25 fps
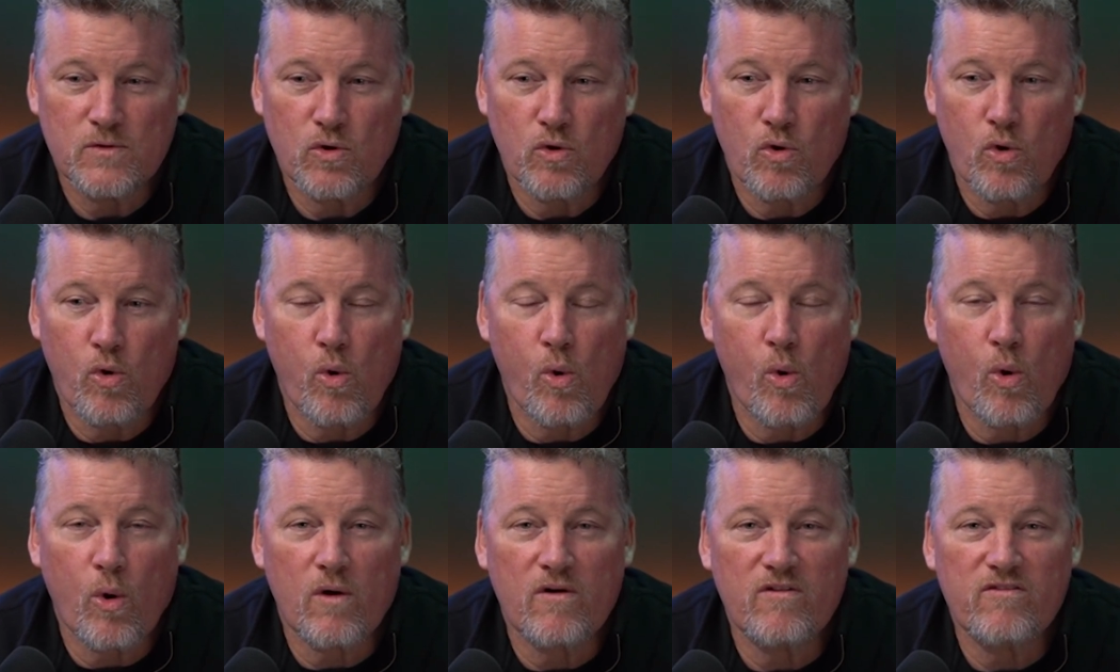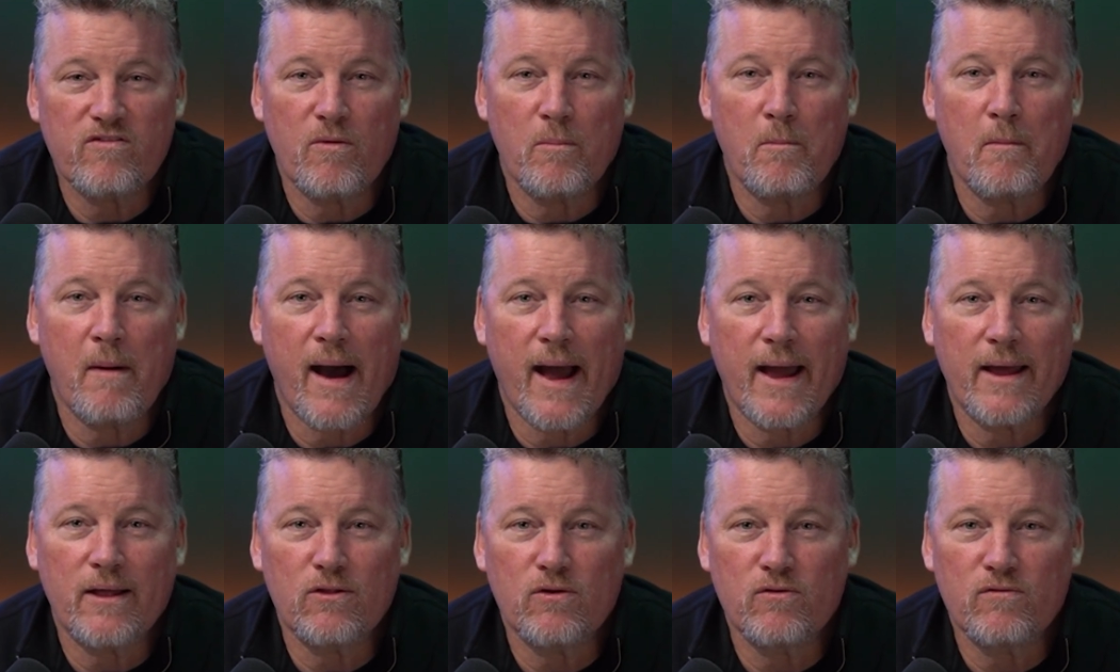quarter of a
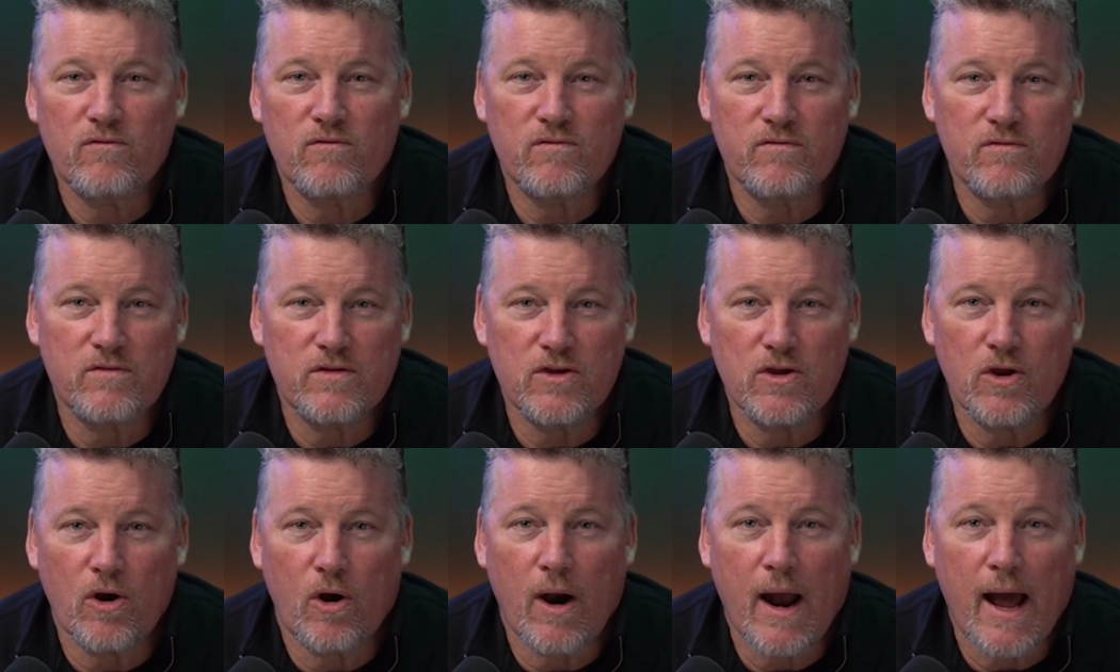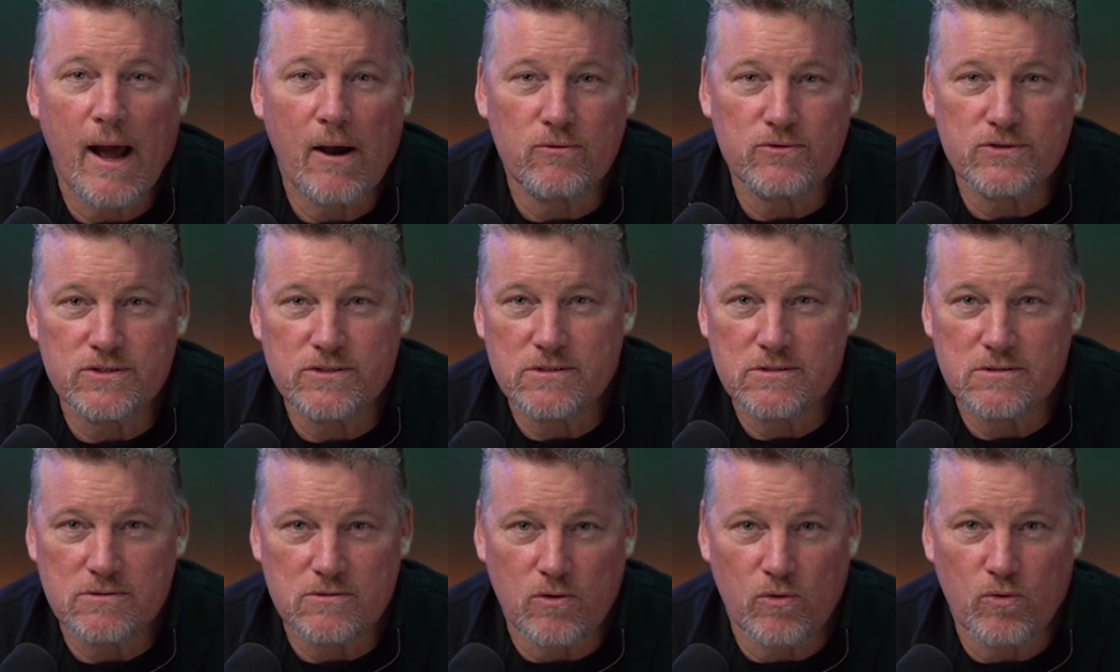mile of your
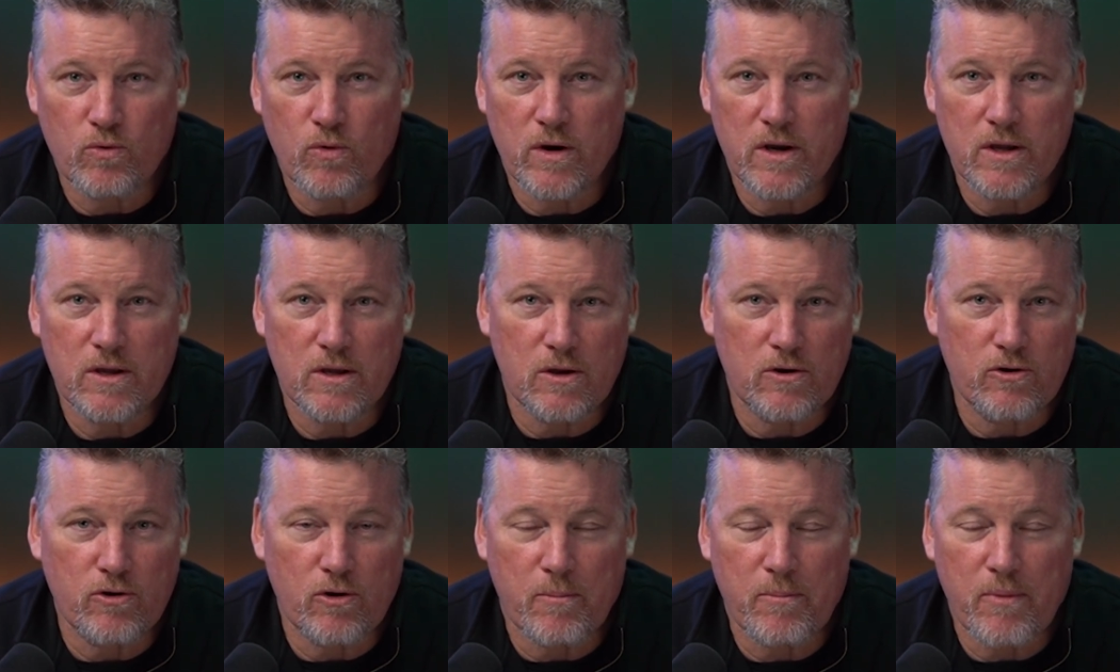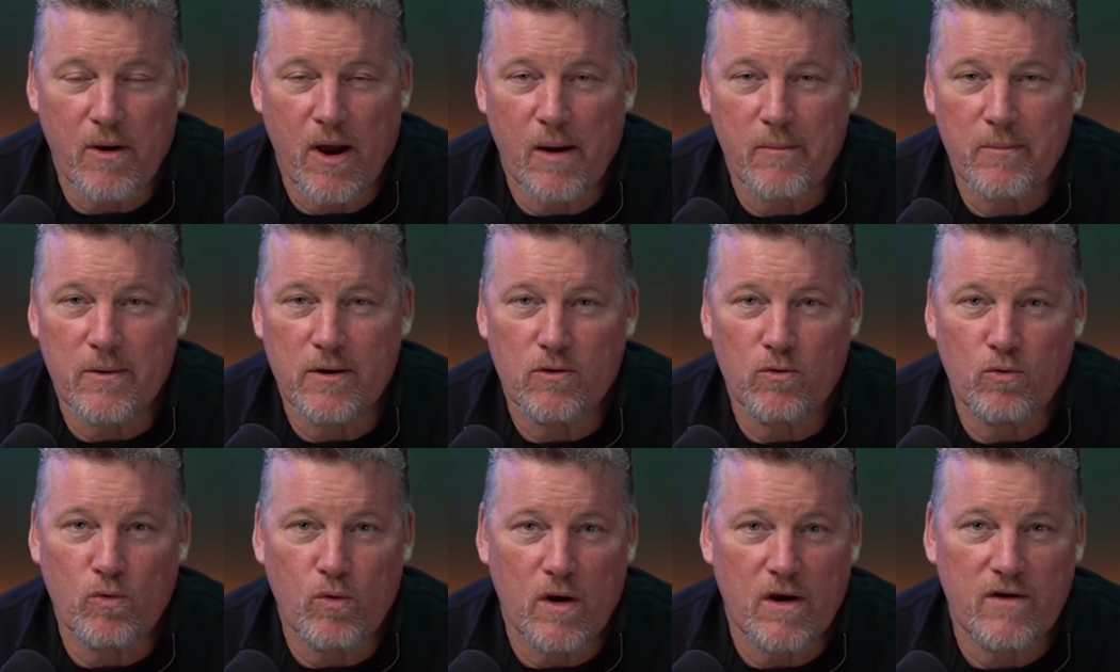house or your
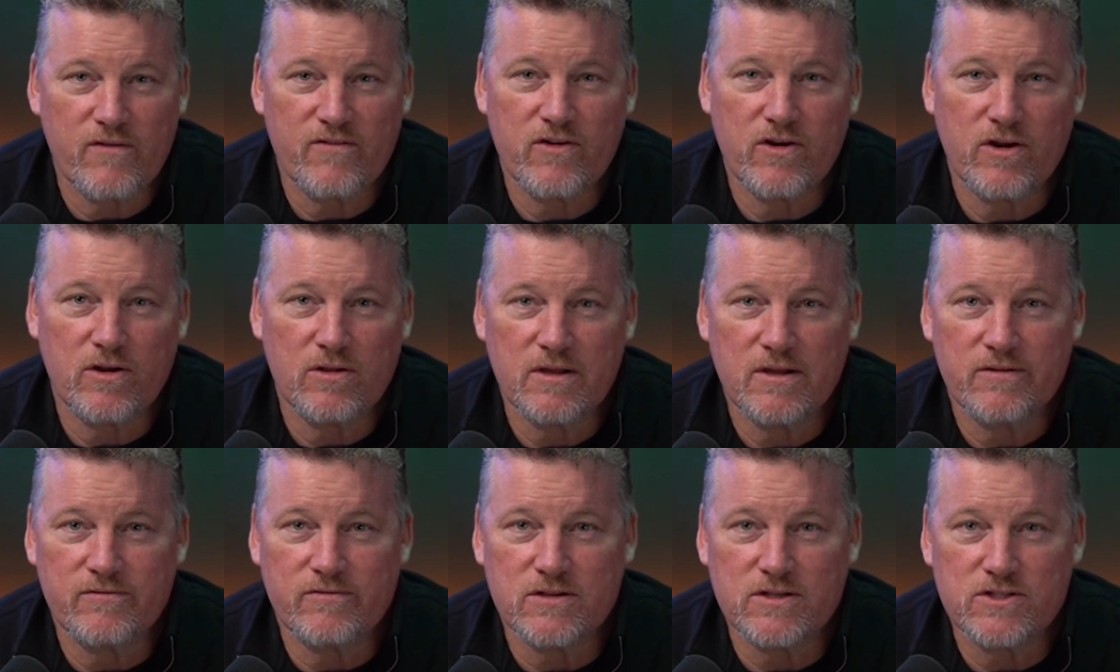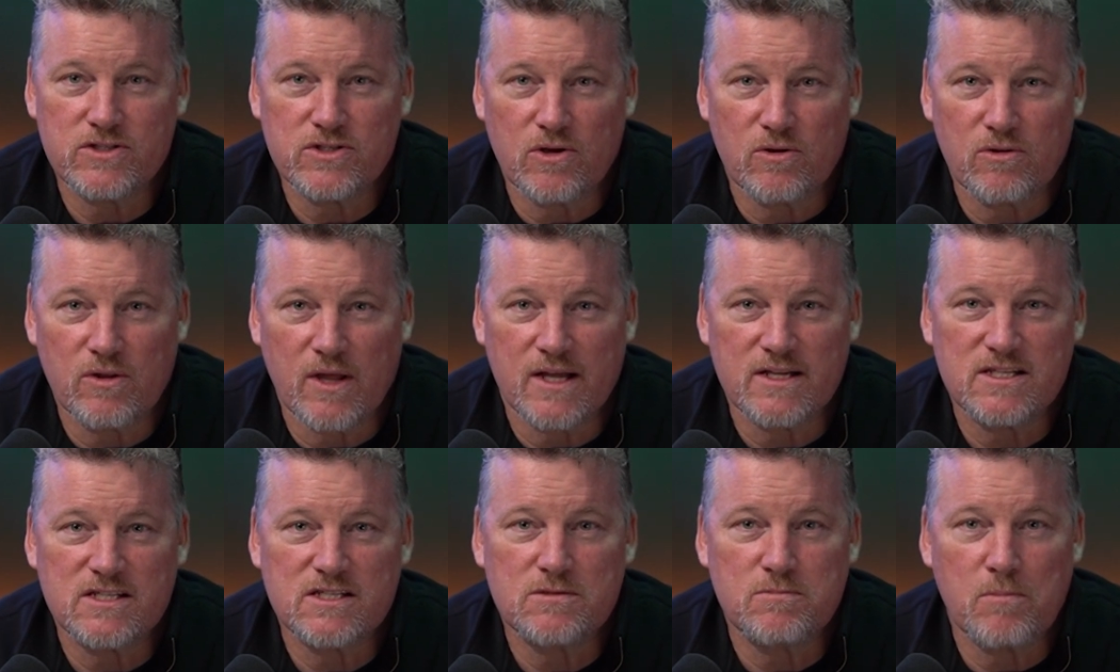apartment or wherever you're living. So
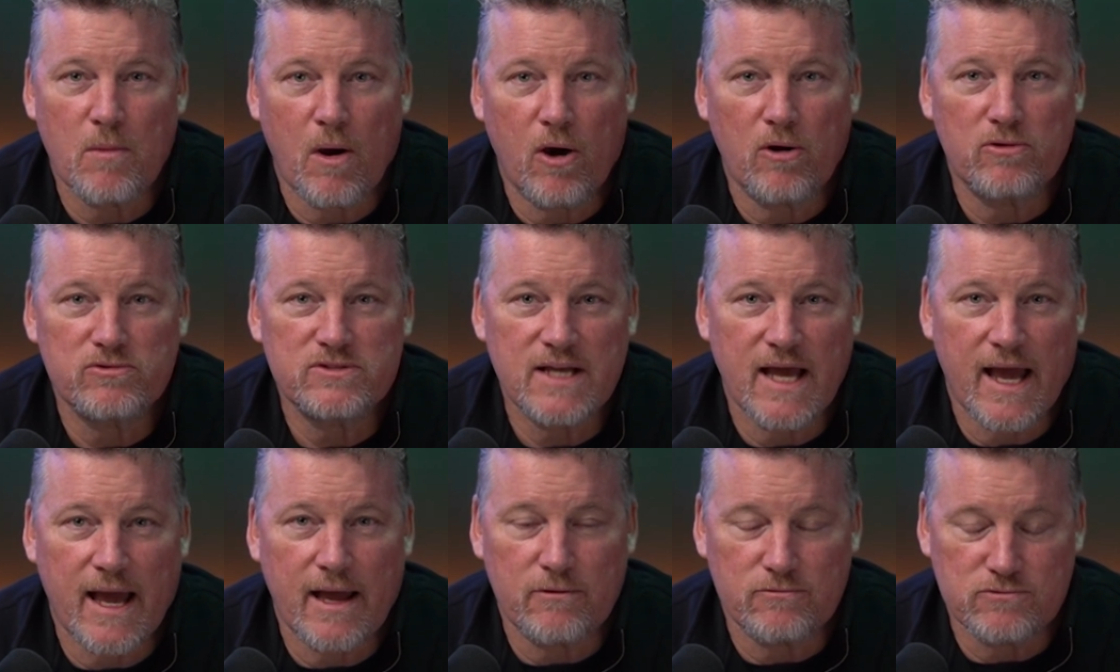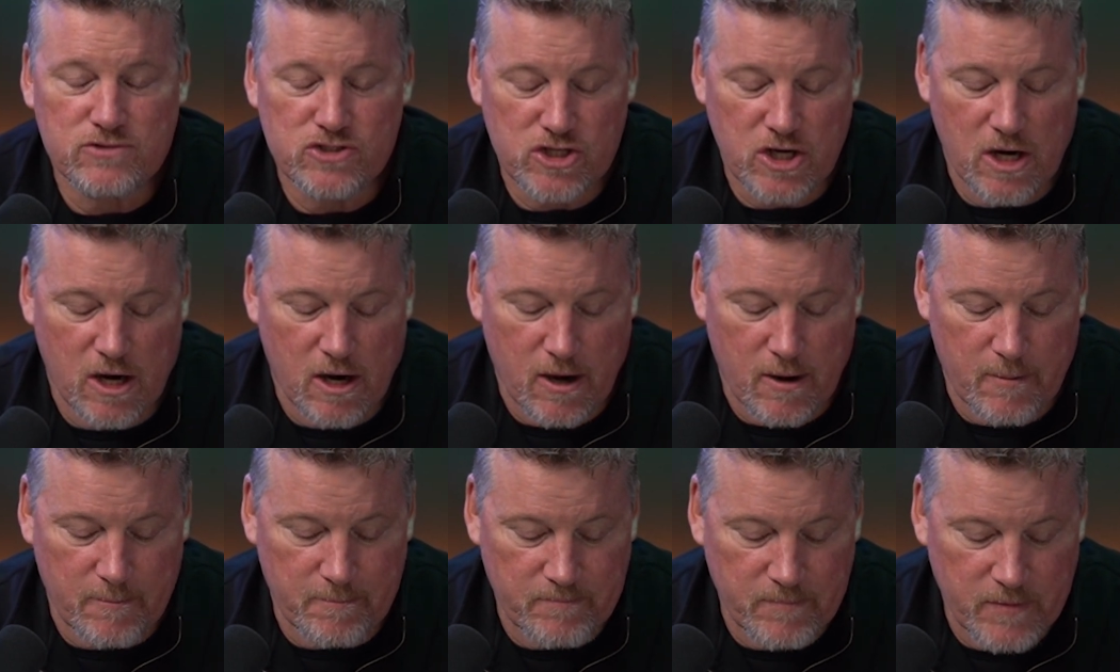that small town
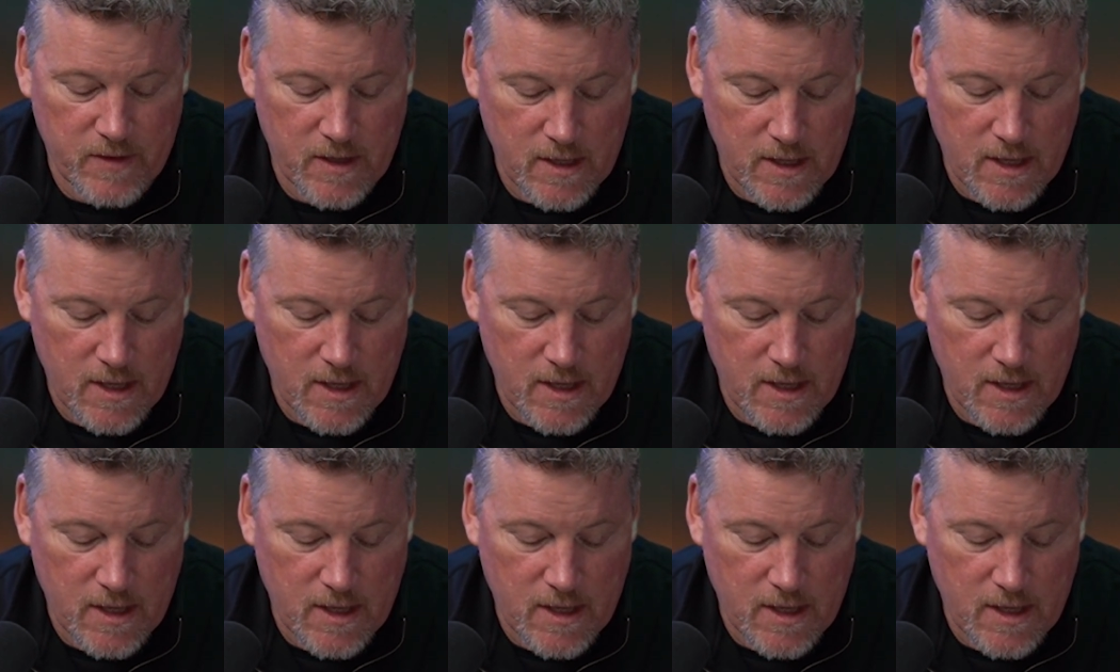charm.